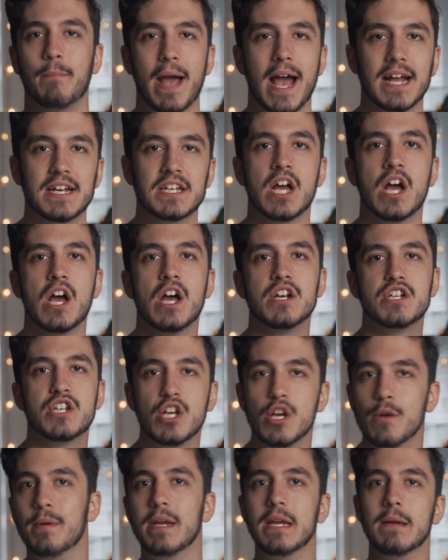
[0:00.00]
bet
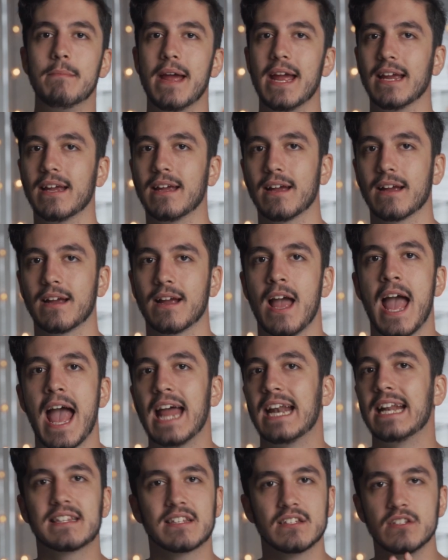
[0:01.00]
to be making.
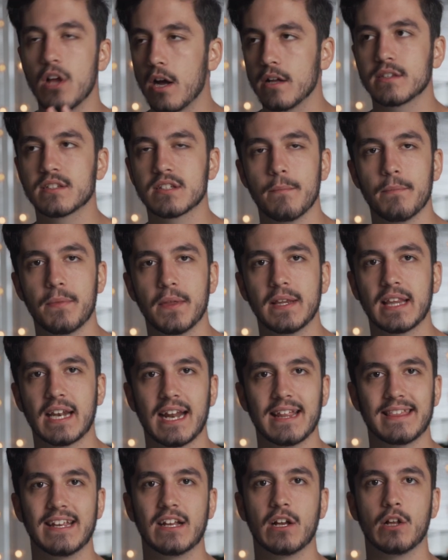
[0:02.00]
And it's not something that
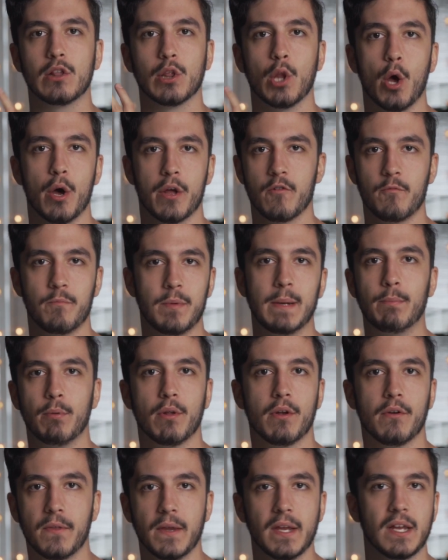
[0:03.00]
I think a lot of people
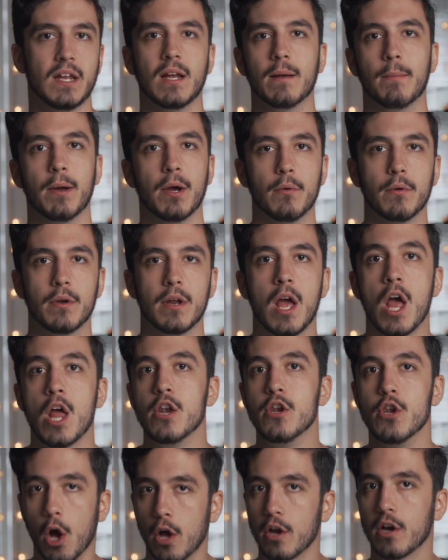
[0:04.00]
are thinking about.
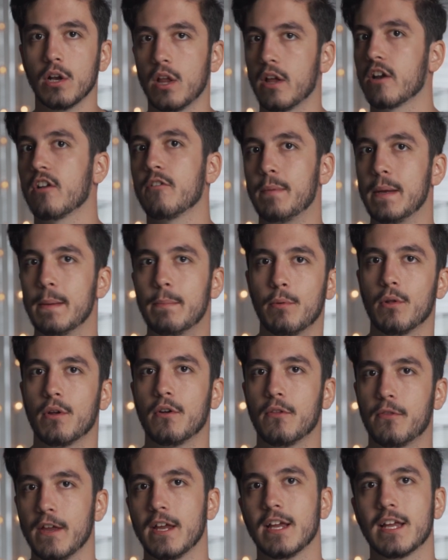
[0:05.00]
Not a lot of people
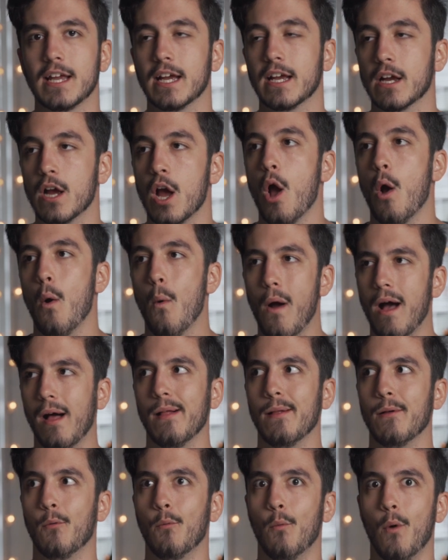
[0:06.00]
are thinking,
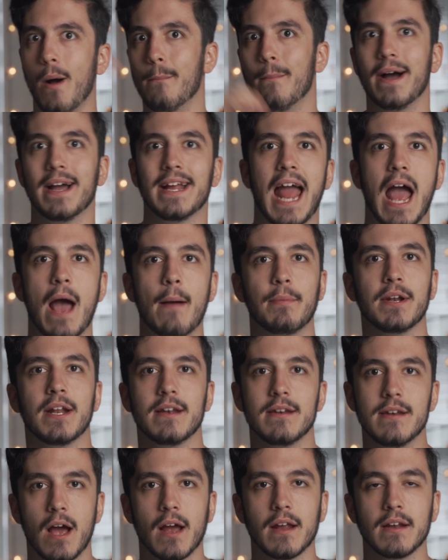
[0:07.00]
well, what might happen
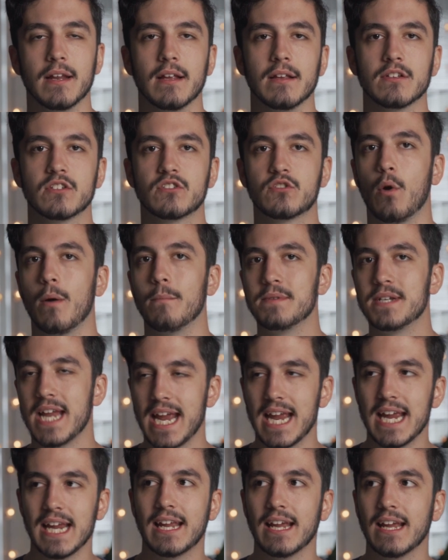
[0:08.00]
at 90? So I'm
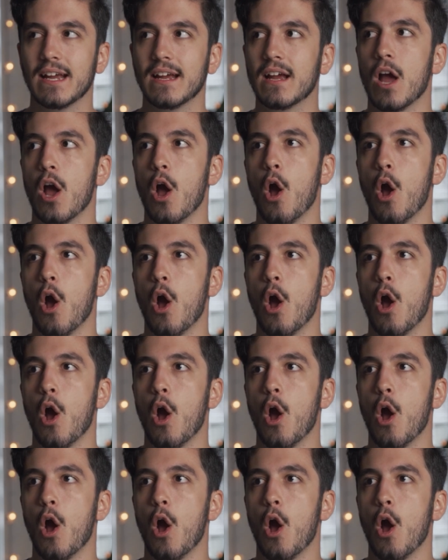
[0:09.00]
taking